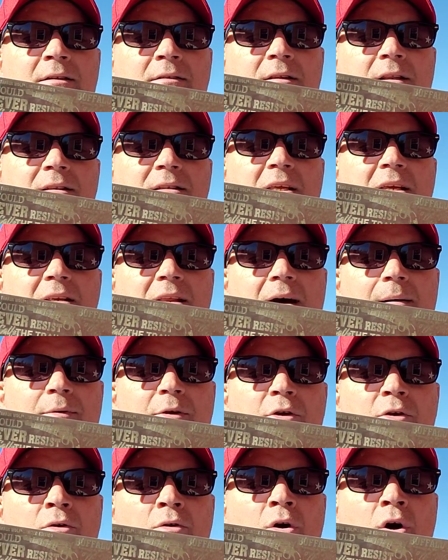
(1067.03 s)
The
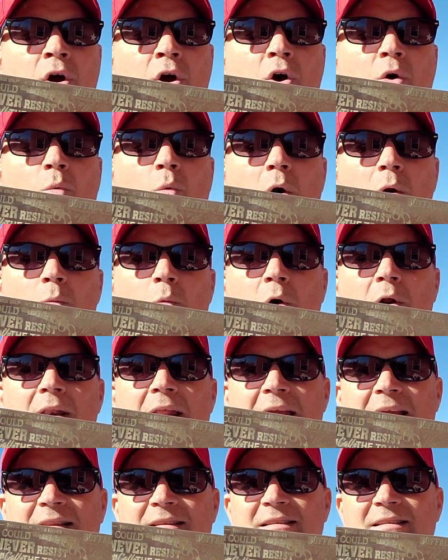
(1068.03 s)

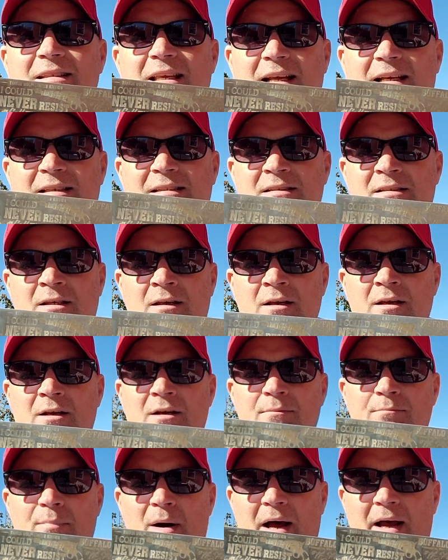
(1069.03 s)
TW1186
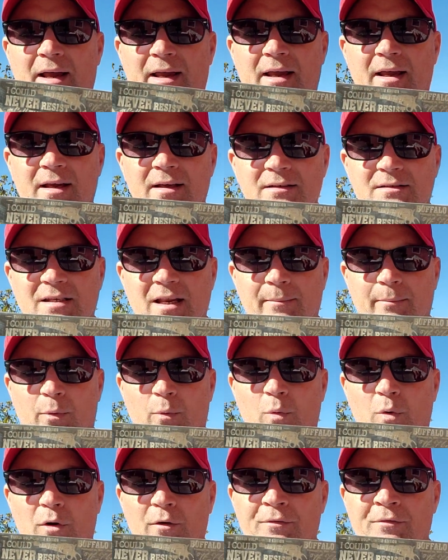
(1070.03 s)
by
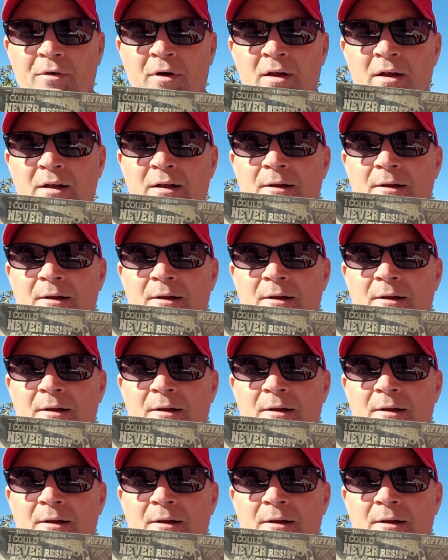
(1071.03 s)
Timberwolf.